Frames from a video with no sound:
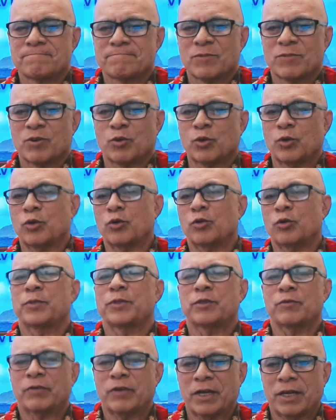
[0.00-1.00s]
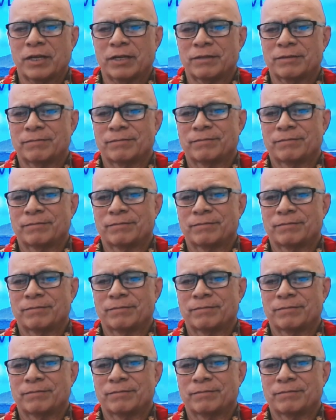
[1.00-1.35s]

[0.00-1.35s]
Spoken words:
Oloolo Pitova,